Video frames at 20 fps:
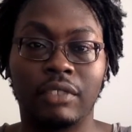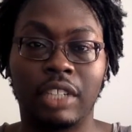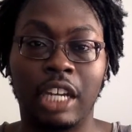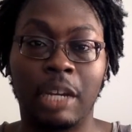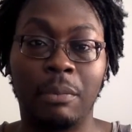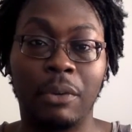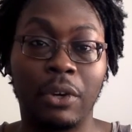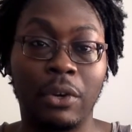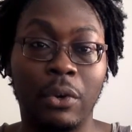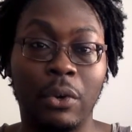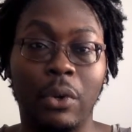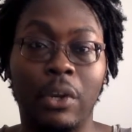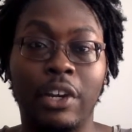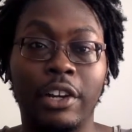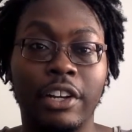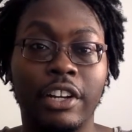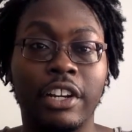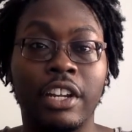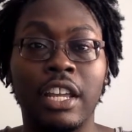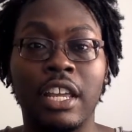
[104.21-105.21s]
upper
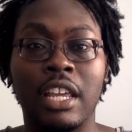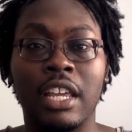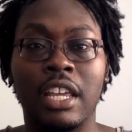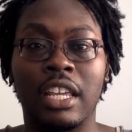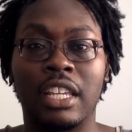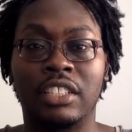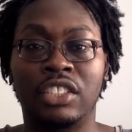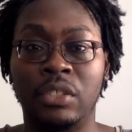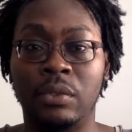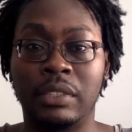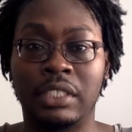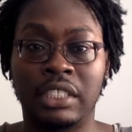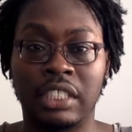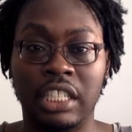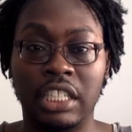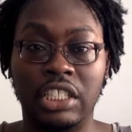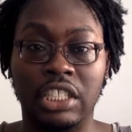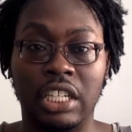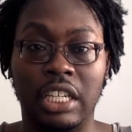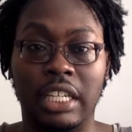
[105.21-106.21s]
corner, and she was
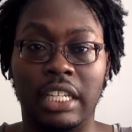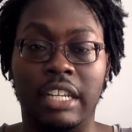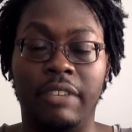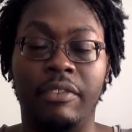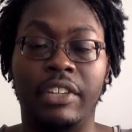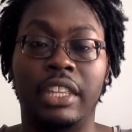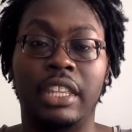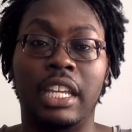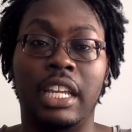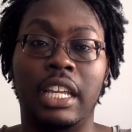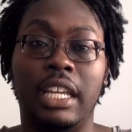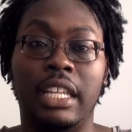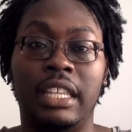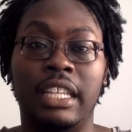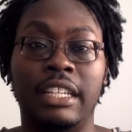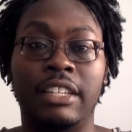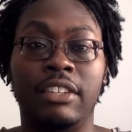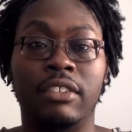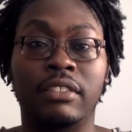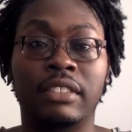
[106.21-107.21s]
teaching and everything, and
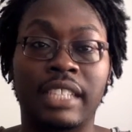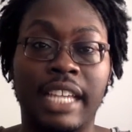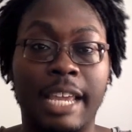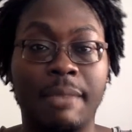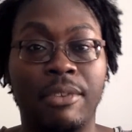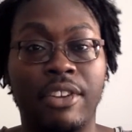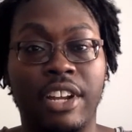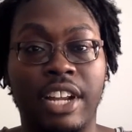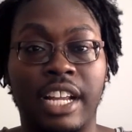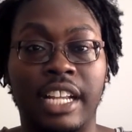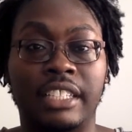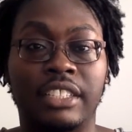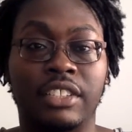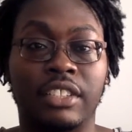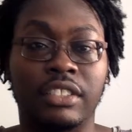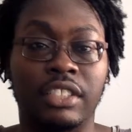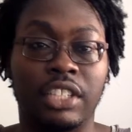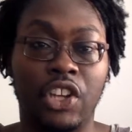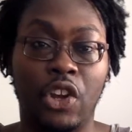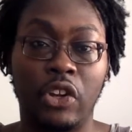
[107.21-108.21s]
then you'll type your
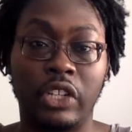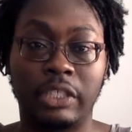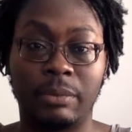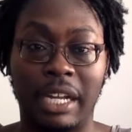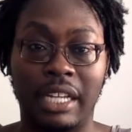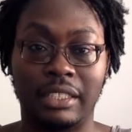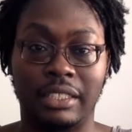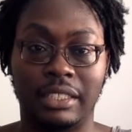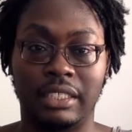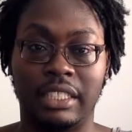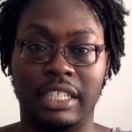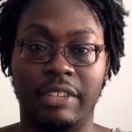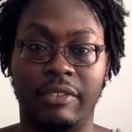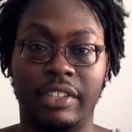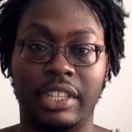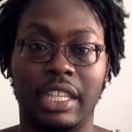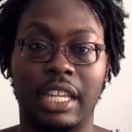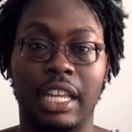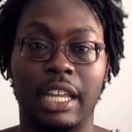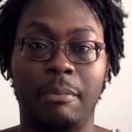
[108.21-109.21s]
answers and your responses and
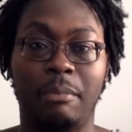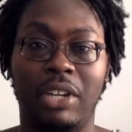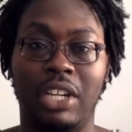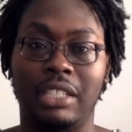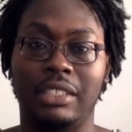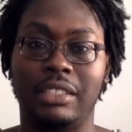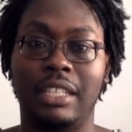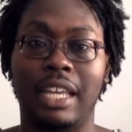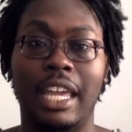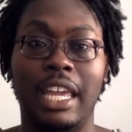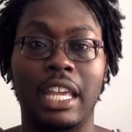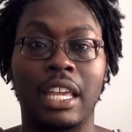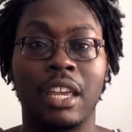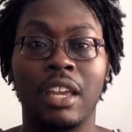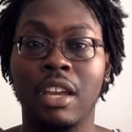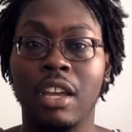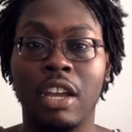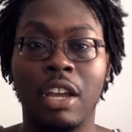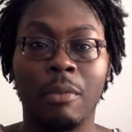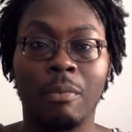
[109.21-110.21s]
everything, but it's like
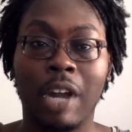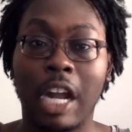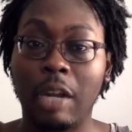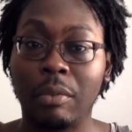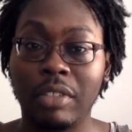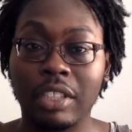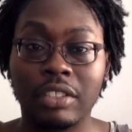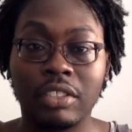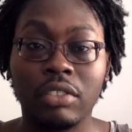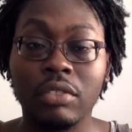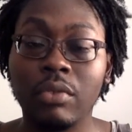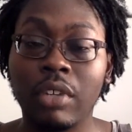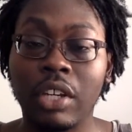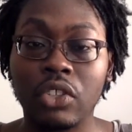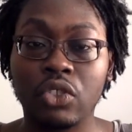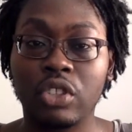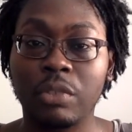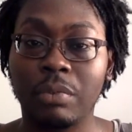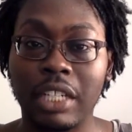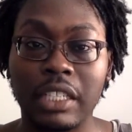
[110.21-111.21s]
probably
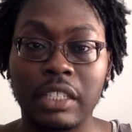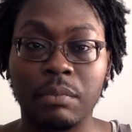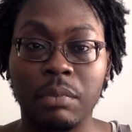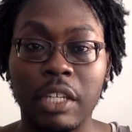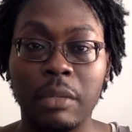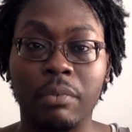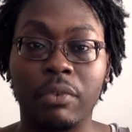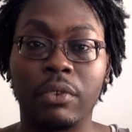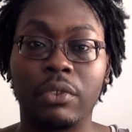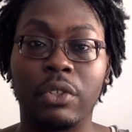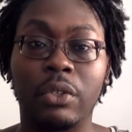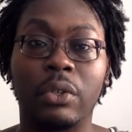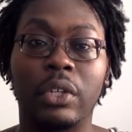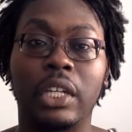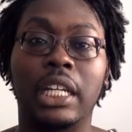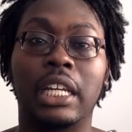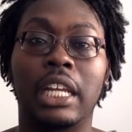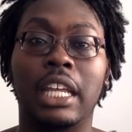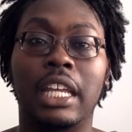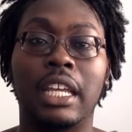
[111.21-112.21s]
200 plus people
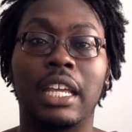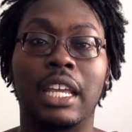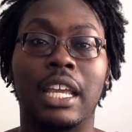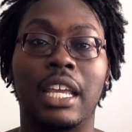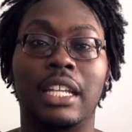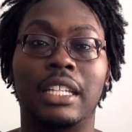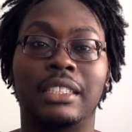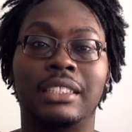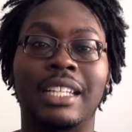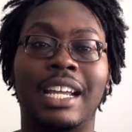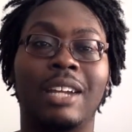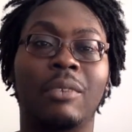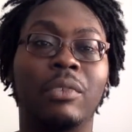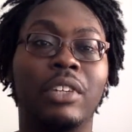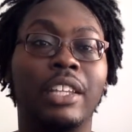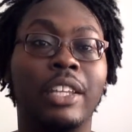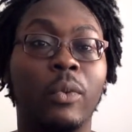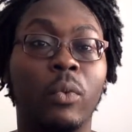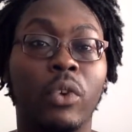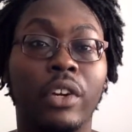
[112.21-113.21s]
doing it, and it's not
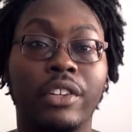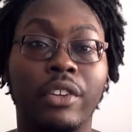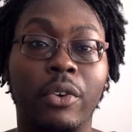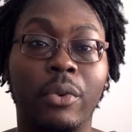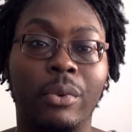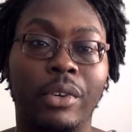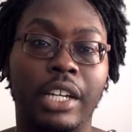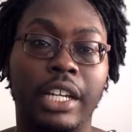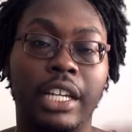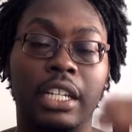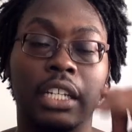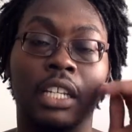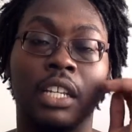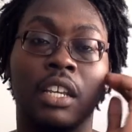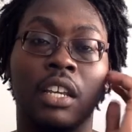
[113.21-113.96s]
really one-on-one.